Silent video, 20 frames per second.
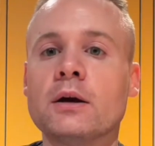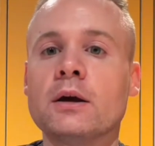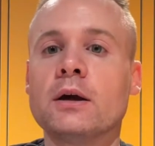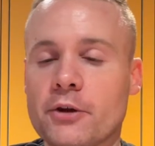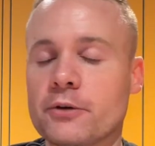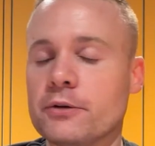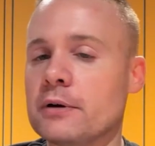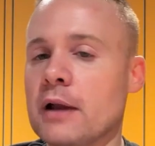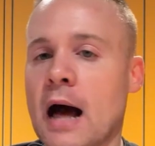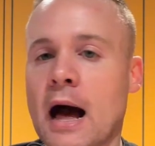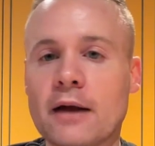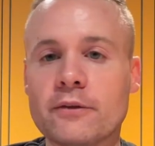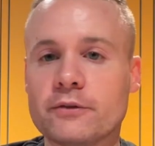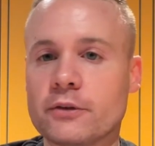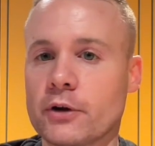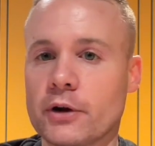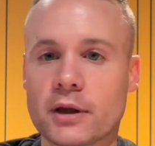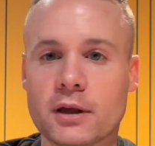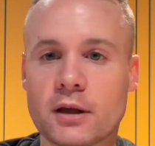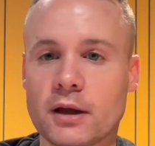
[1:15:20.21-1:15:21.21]
They're not
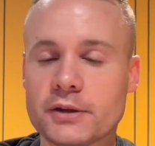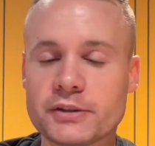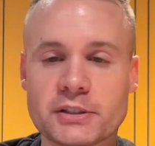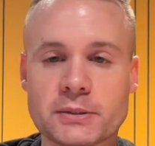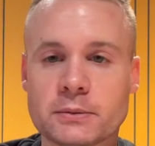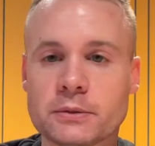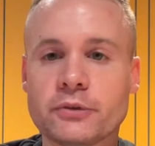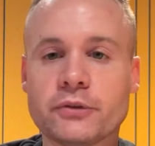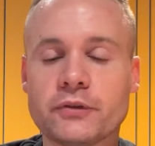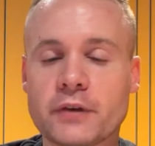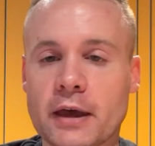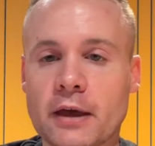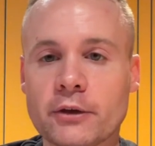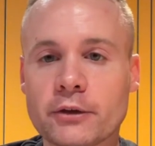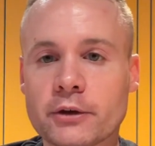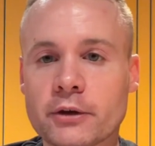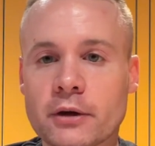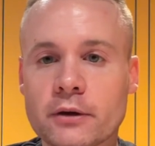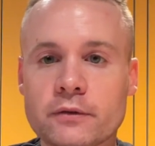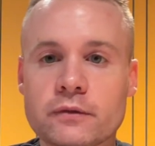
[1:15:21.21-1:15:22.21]
very accustomed to
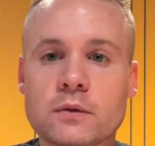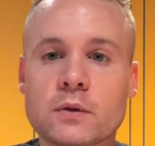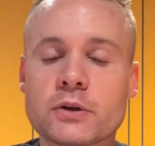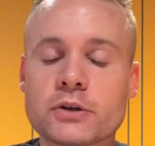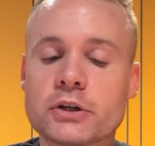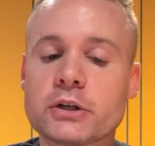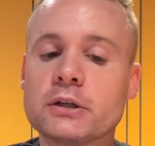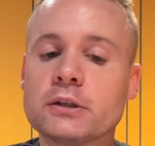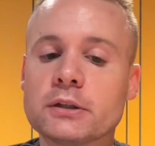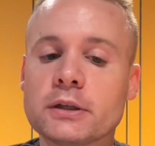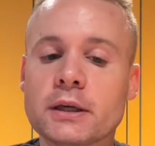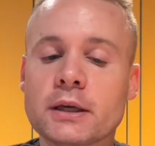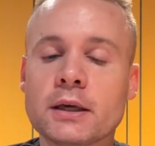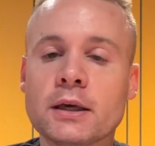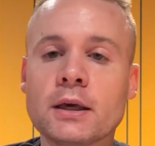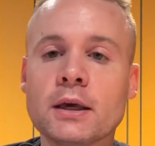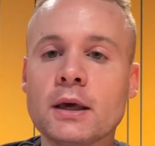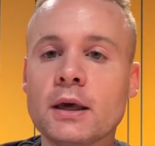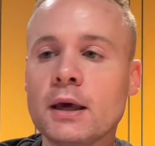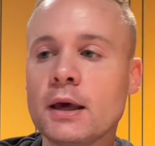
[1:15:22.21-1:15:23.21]
failure, unfortunately.